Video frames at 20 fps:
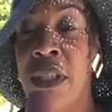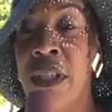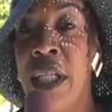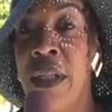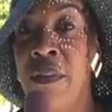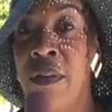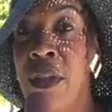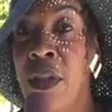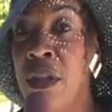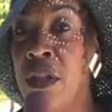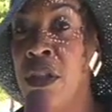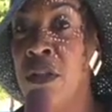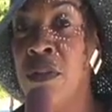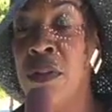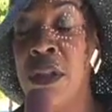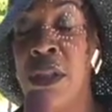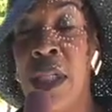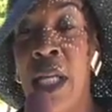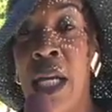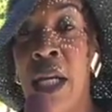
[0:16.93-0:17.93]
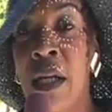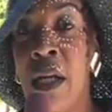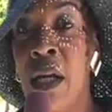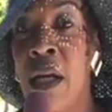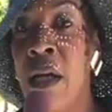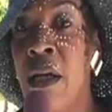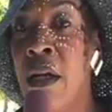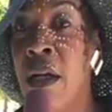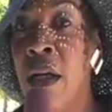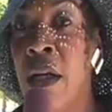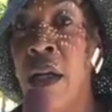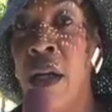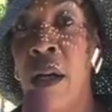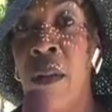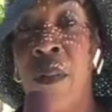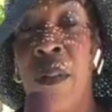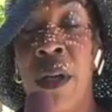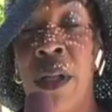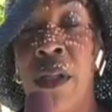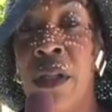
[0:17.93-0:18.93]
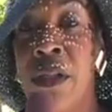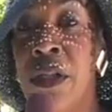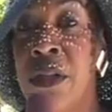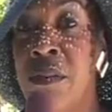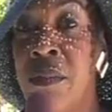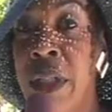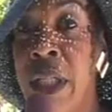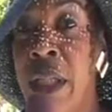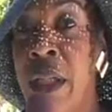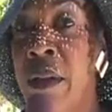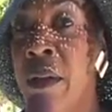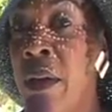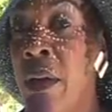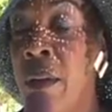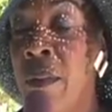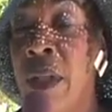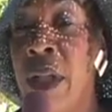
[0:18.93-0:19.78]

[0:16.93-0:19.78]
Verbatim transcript: David Lewis was like a, a brother to me